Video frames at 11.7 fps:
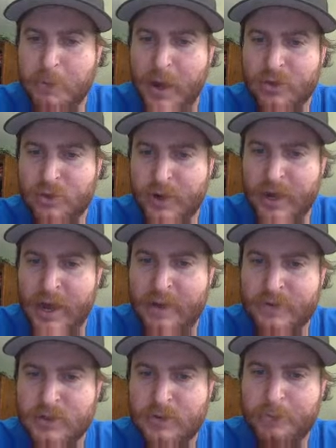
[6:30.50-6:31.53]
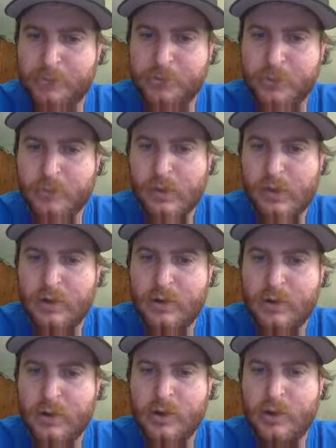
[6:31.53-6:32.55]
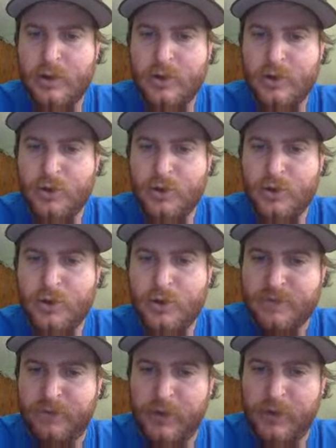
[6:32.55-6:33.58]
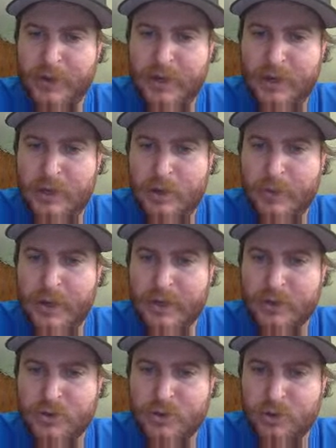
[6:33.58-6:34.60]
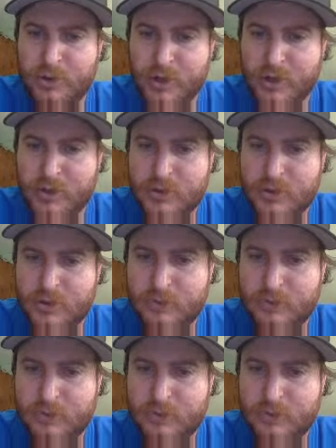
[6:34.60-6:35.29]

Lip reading: by 3/2, you can just flip it and make it 2/3.